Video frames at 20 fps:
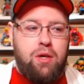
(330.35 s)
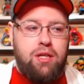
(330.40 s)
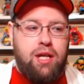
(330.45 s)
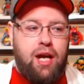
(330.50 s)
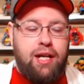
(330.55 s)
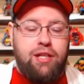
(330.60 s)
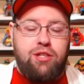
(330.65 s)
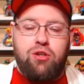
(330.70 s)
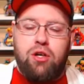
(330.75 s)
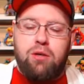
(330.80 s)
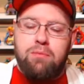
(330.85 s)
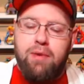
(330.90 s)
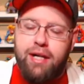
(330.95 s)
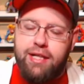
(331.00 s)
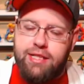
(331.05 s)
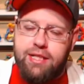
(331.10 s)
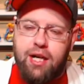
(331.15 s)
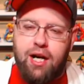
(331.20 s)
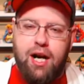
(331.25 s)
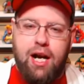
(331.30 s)
I took my
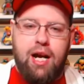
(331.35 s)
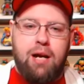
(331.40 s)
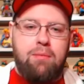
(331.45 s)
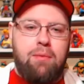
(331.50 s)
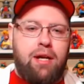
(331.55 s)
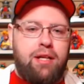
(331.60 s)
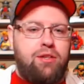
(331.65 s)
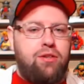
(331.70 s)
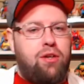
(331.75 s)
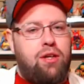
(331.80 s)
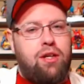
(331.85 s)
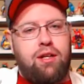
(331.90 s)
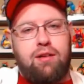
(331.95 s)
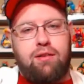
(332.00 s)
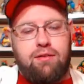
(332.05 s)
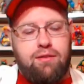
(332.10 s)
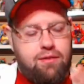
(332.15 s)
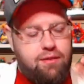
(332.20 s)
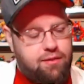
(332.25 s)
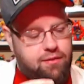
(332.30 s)
time. I took it
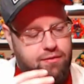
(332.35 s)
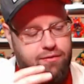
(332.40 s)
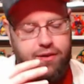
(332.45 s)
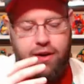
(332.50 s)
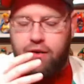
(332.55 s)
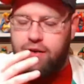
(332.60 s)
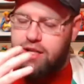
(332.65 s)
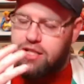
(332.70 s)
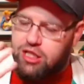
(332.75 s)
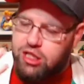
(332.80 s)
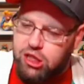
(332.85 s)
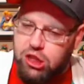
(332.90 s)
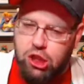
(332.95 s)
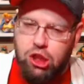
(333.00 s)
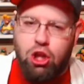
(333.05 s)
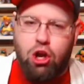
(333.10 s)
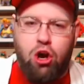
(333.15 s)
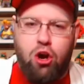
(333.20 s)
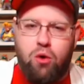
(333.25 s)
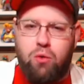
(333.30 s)
very
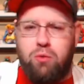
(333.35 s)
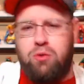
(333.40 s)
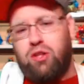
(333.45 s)
slow.